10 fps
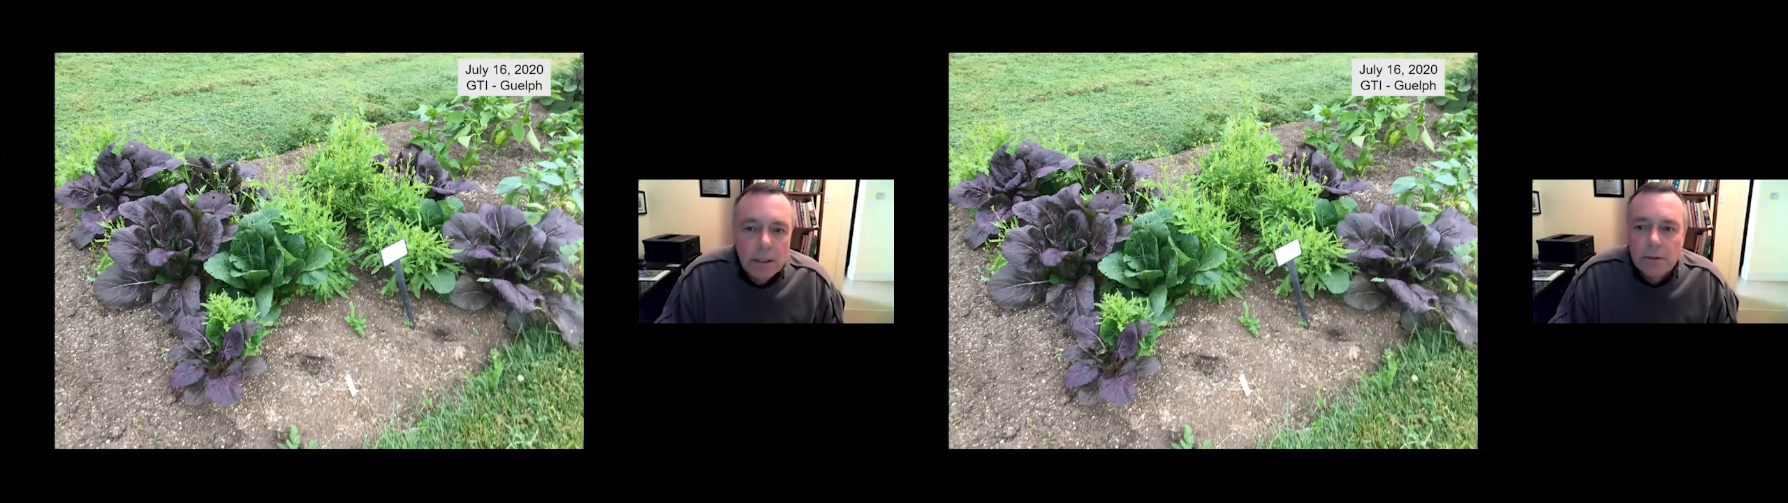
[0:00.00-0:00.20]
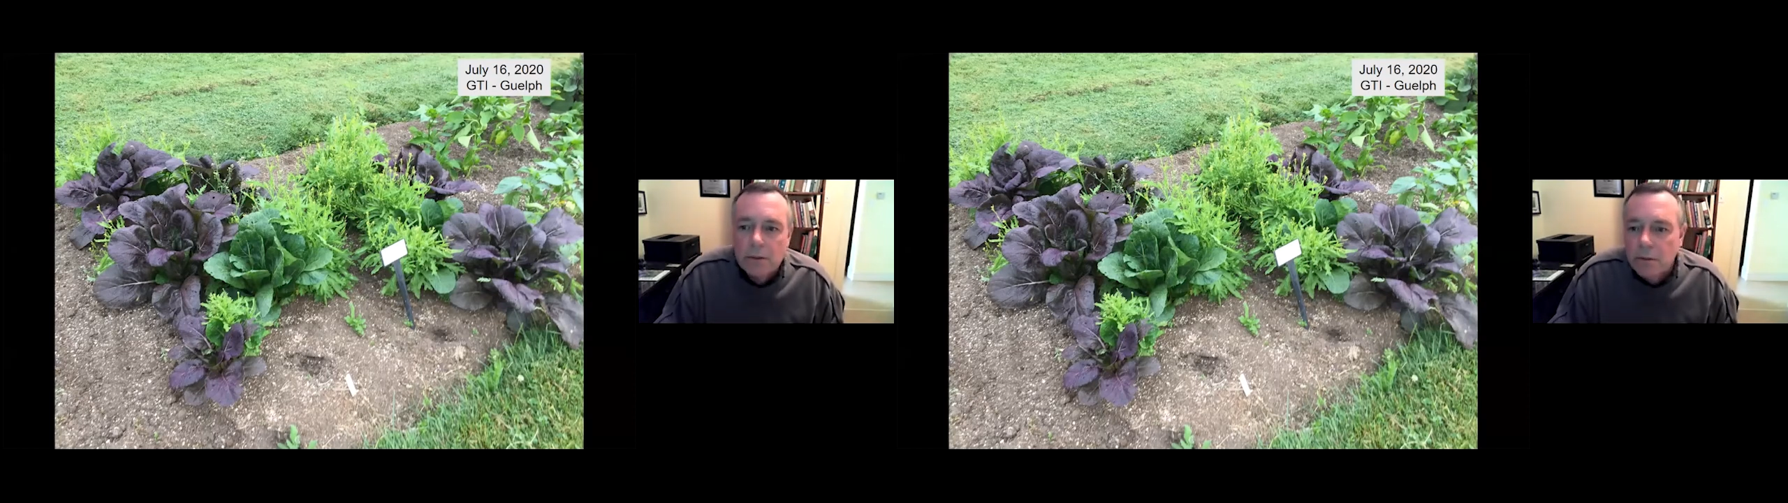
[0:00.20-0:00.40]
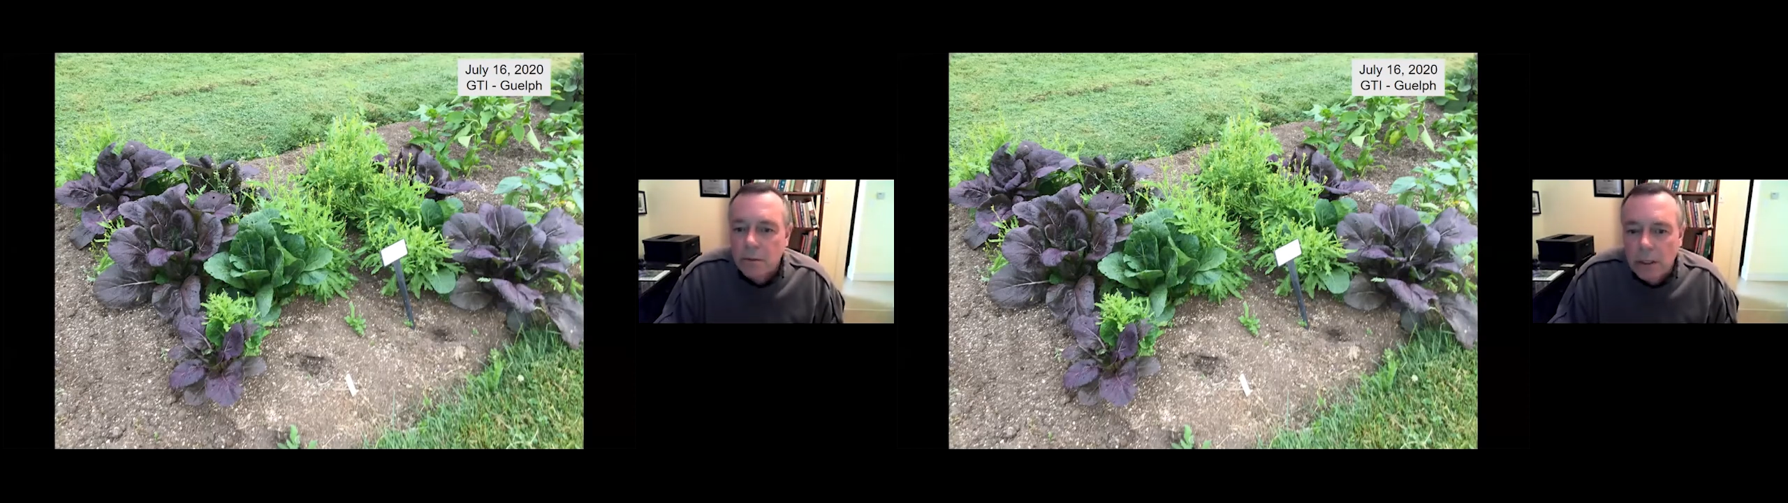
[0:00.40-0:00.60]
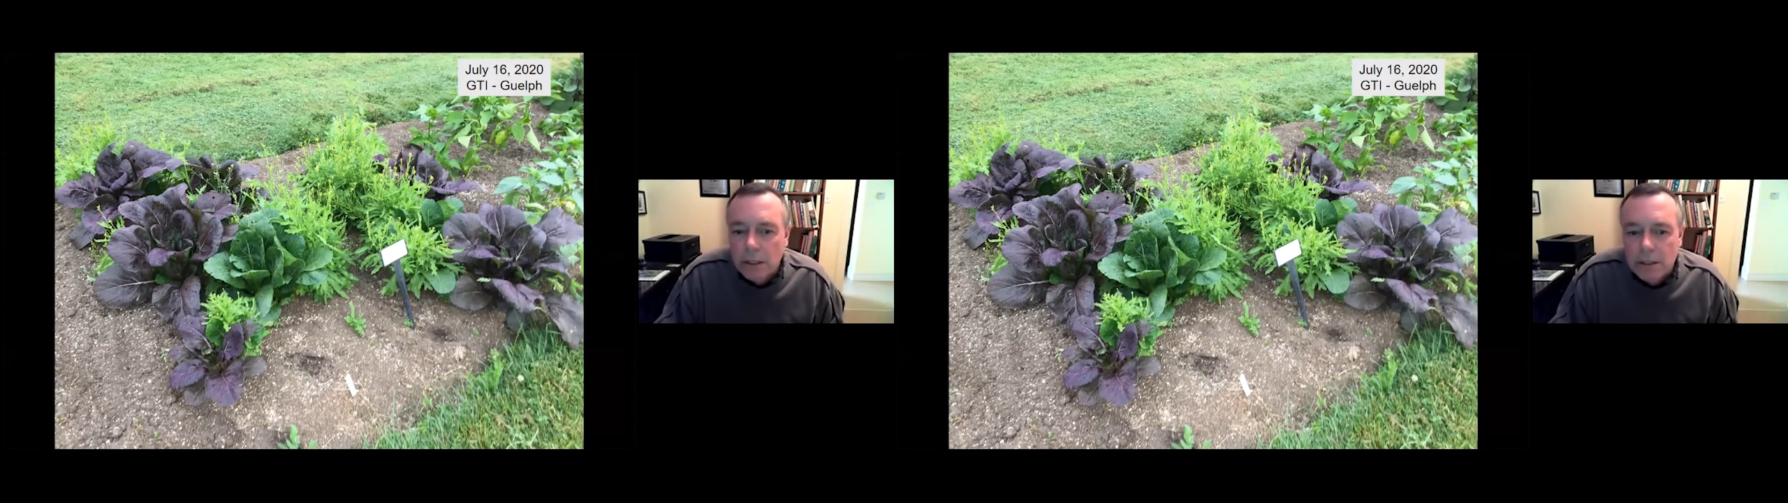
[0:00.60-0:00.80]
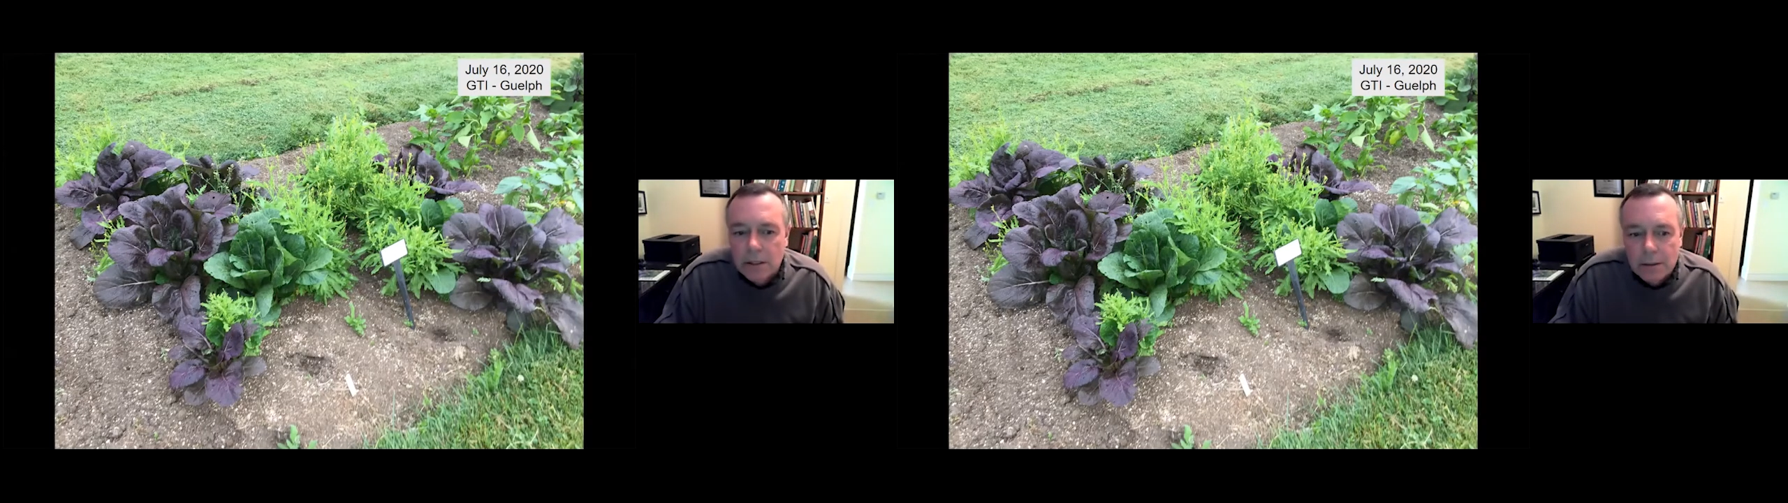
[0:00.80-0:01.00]
others,
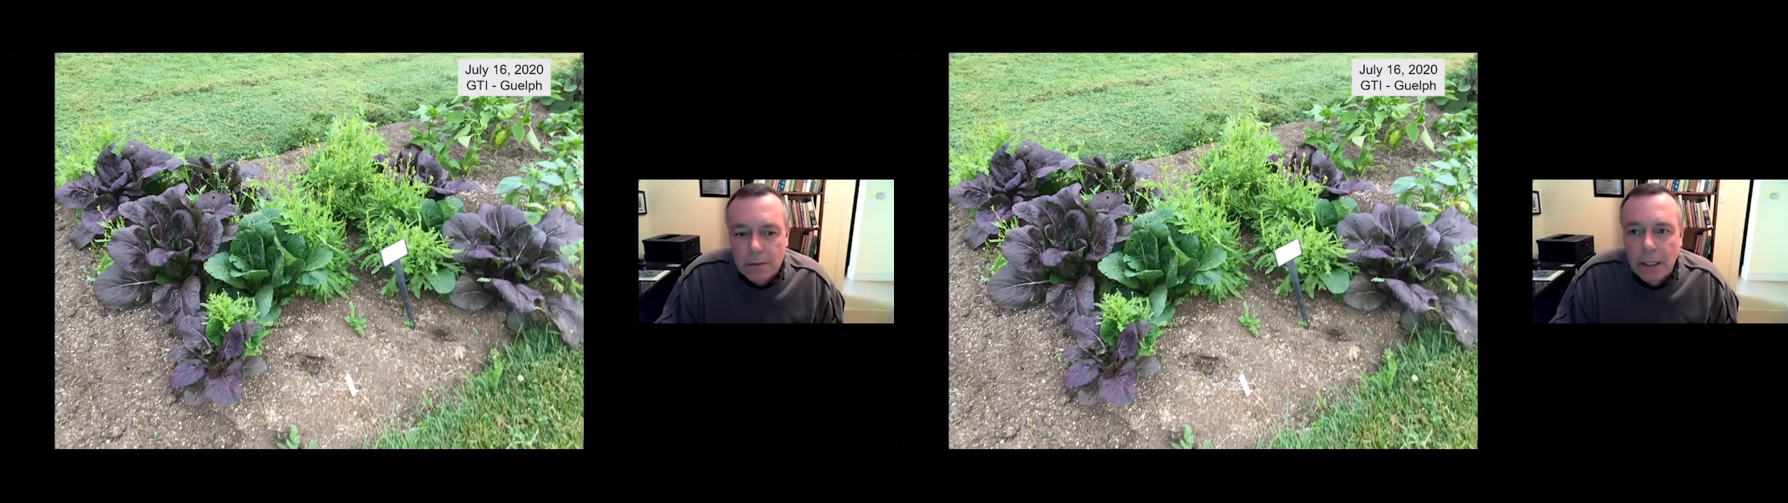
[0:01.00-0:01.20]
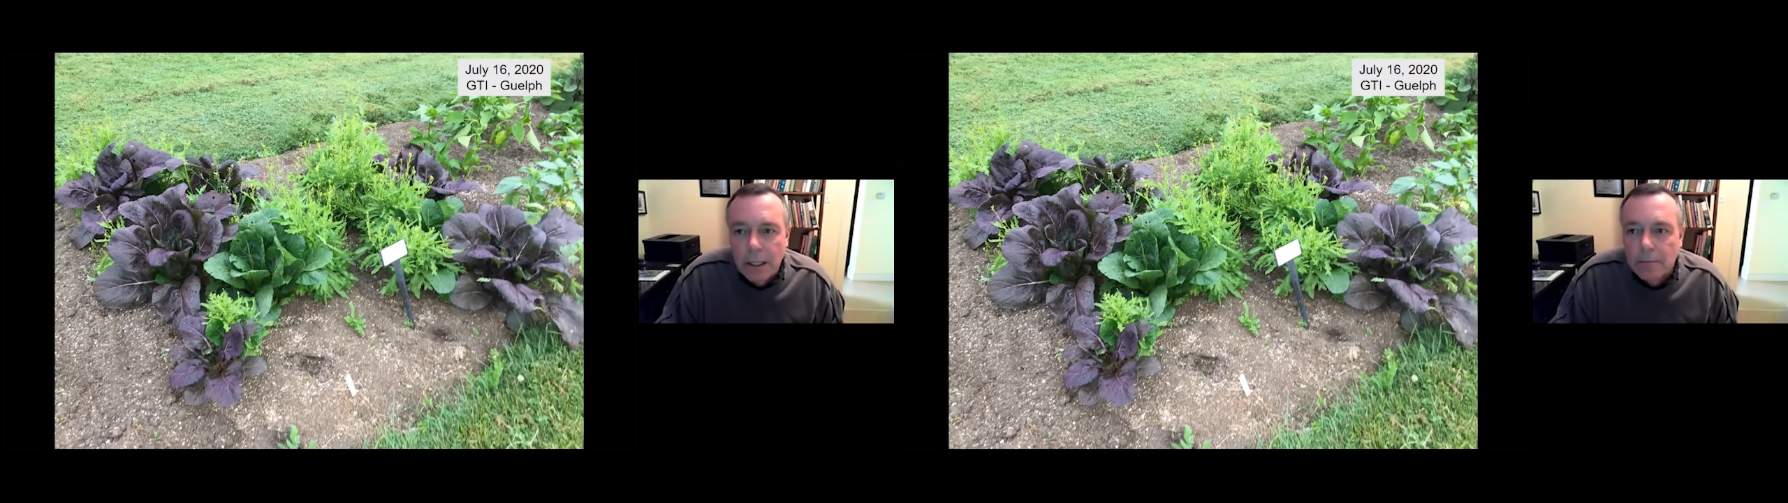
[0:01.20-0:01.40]
but yeah.